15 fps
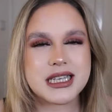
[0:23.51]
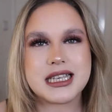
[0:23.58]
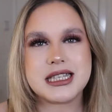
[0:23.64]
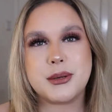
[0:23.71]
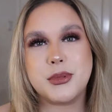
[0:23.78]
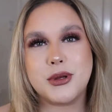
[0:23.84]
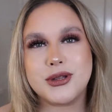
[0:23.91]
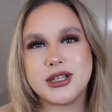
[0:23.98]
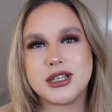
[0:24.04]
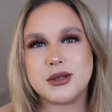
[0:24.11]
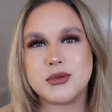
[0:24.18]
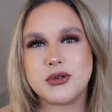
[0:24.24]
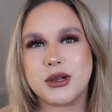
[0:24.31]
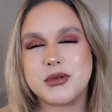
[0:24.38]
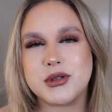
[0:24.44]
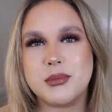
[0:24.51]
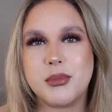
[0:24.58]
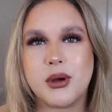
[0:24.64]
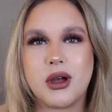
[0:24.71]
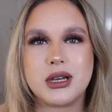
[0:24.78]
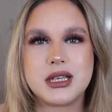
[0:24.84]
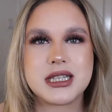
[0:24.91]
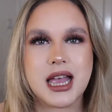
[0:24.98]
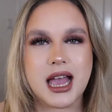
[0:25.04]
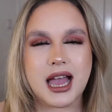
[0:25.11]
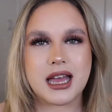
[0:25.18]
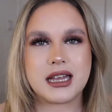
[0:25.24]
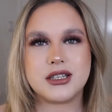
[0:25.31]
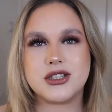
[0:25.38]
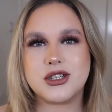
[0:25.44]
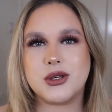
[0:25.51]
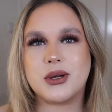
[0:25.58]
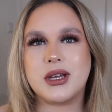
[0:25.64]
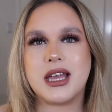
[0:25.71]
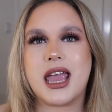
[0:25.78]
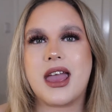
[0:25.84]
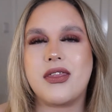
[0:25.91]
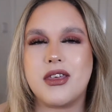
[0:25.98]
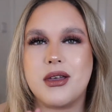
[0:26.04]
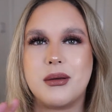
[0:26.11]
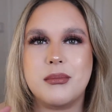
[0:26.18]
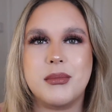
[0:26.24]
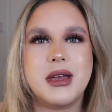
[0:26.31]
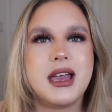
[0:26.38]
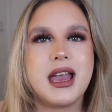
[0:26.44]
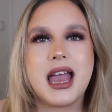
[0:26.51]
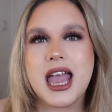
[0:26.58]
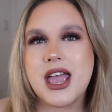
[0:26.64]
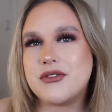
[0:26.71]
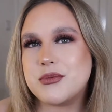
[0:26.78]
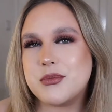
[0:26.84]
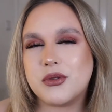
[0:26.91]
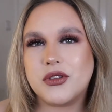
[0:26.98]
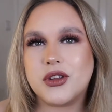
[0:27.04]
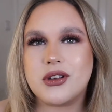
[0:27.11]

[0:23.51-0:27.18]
is a beauty subscription box and you can get them every month.